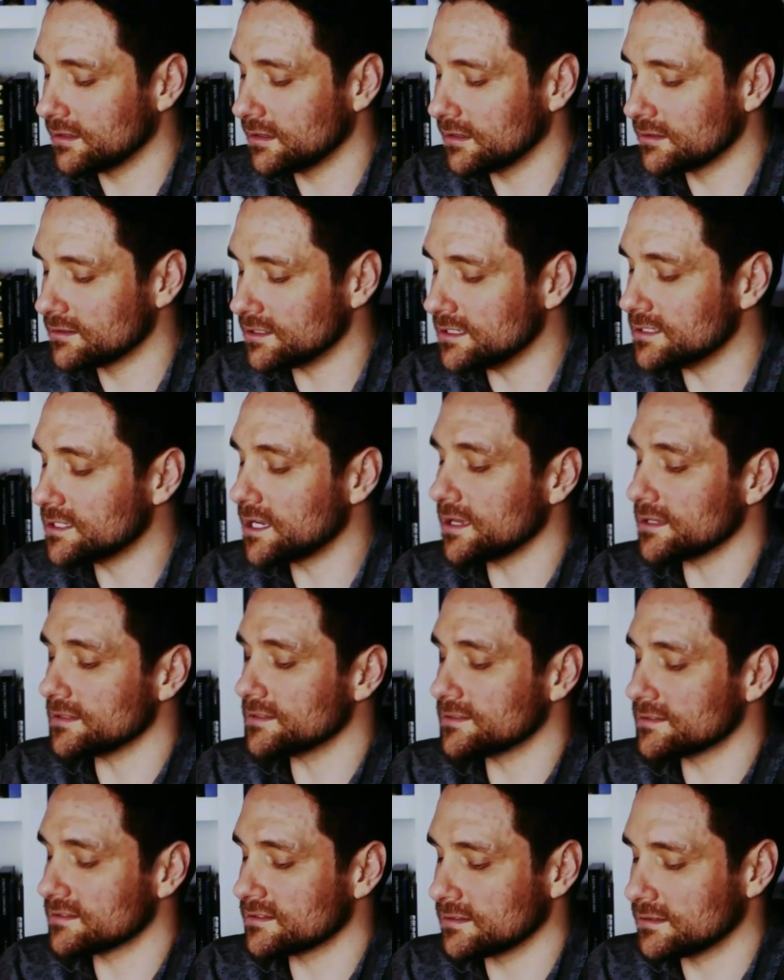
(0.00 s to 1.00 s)
She
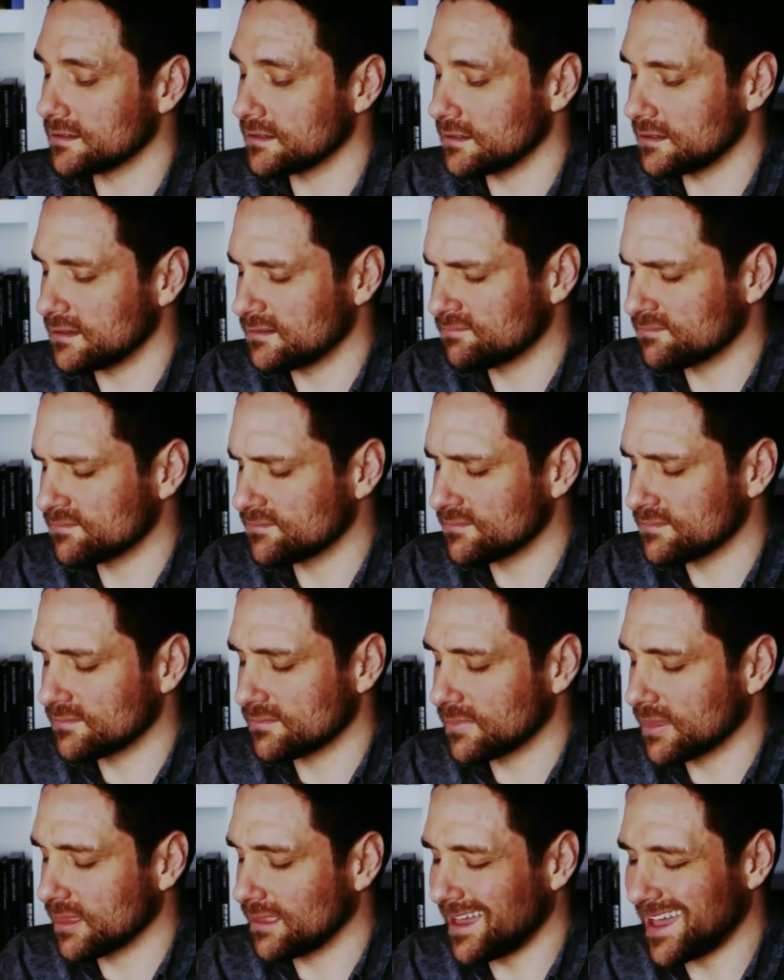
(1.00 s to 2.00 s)
tuts.
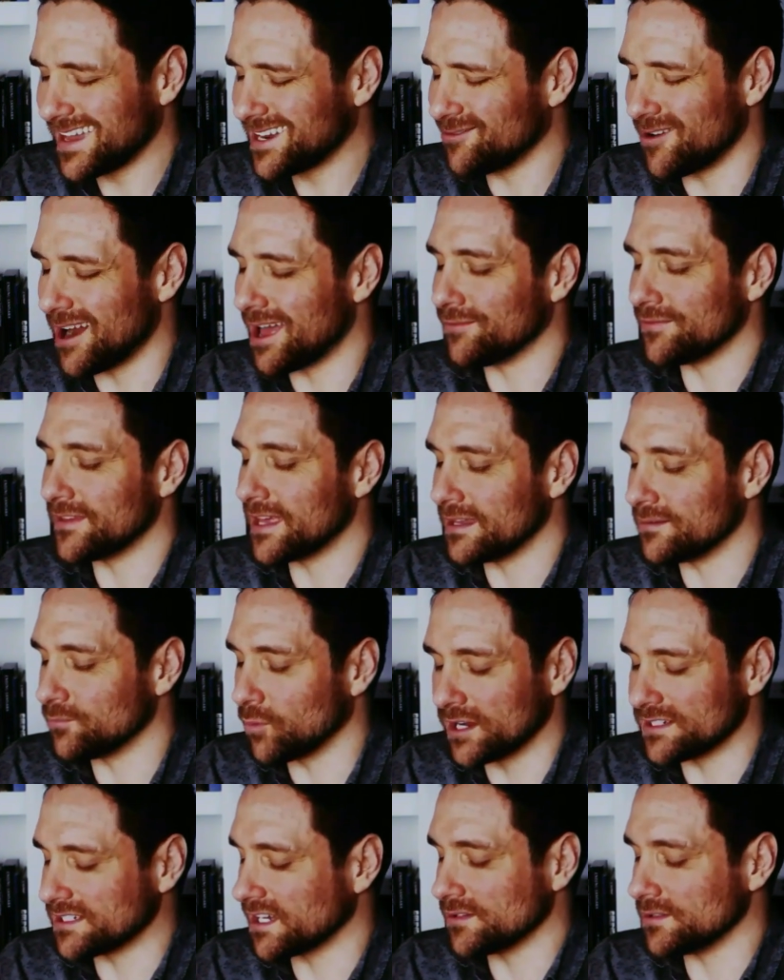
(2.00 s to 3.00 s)
"Hang around then,
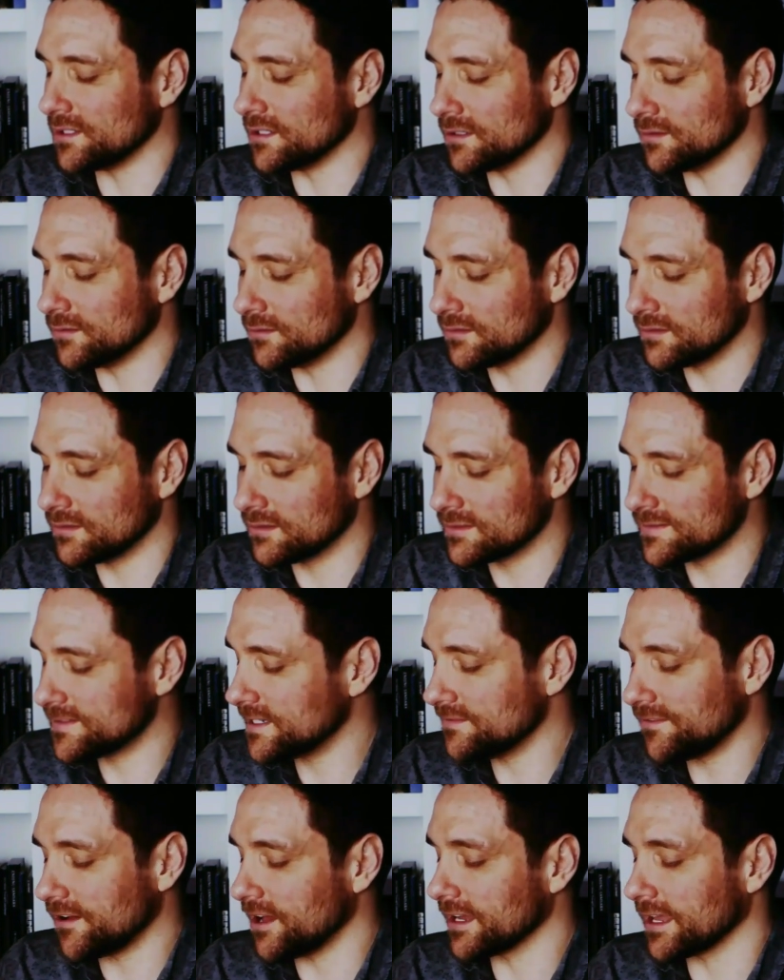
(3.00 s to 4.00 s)
why don't you? See
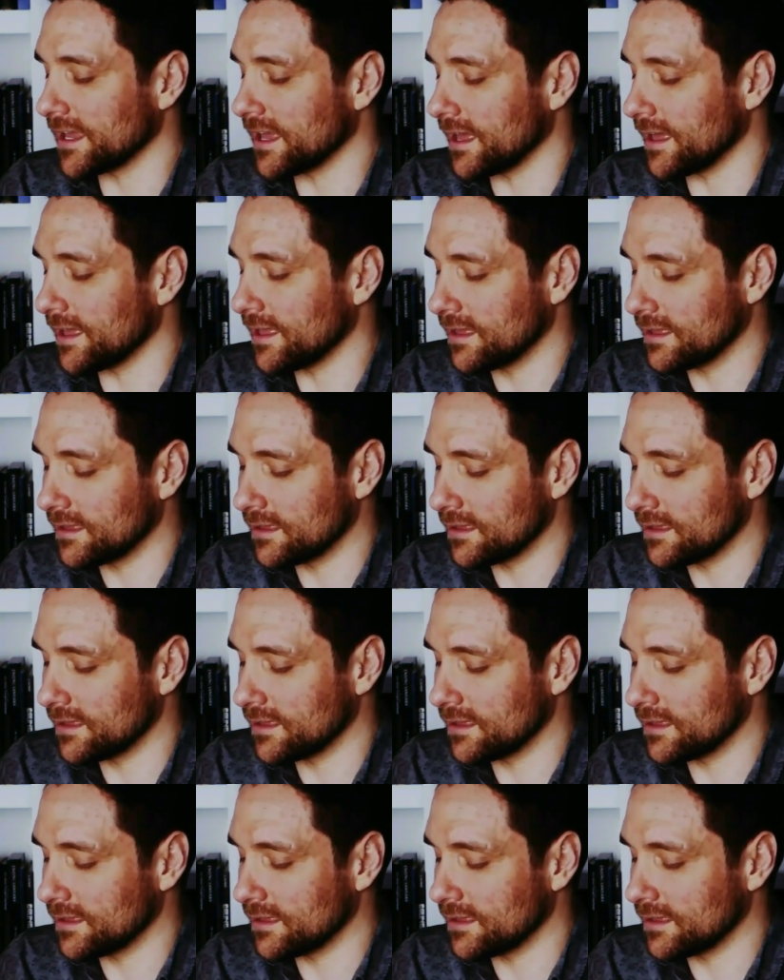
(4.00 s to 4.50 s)
if I care."